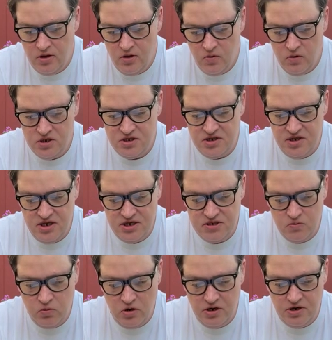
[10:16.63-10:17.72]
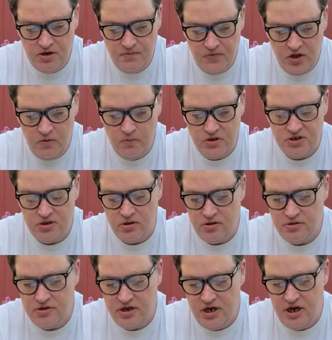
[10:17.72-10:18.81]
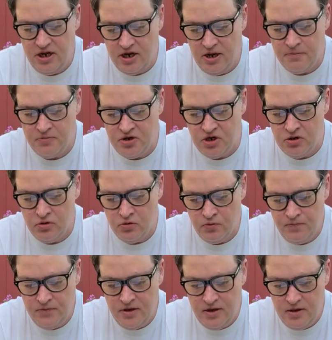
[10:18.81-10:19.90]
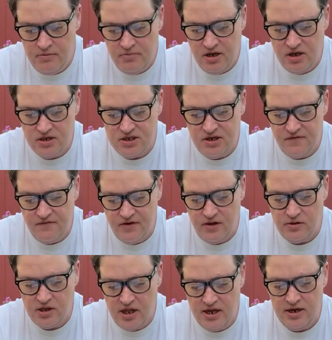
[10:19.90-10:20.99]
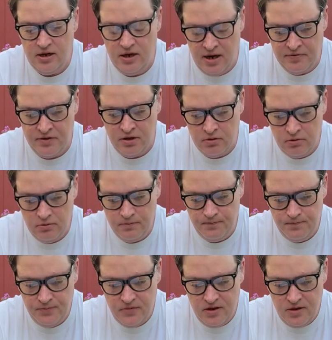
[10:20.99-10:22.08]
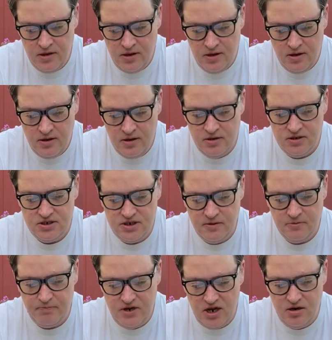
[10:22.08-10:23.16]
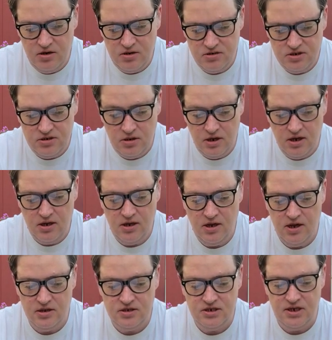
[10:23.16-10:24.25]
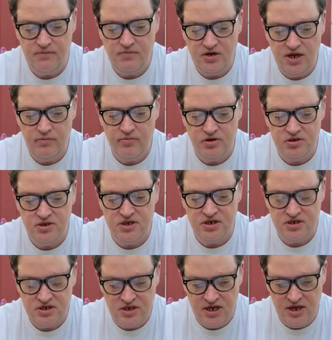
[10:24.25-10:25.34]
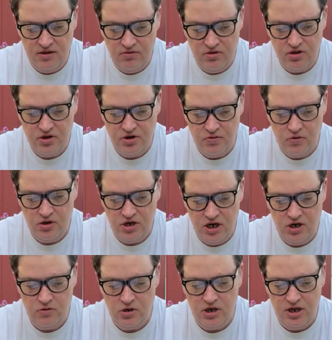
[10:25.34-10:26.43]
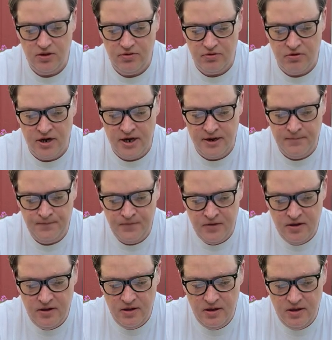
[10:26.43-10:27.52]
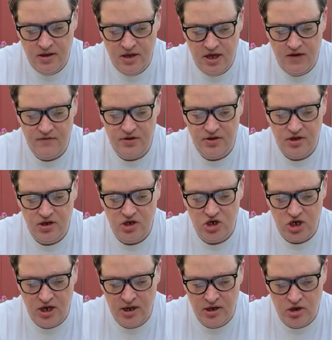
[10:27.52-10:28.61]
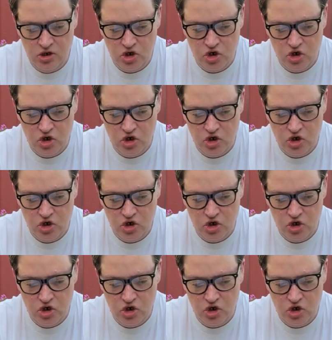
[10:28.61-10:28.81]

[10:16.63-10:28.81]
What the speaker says: Was this what it was all leading up to? Because it felt like nothing. On September 16th, 2023, everything changed.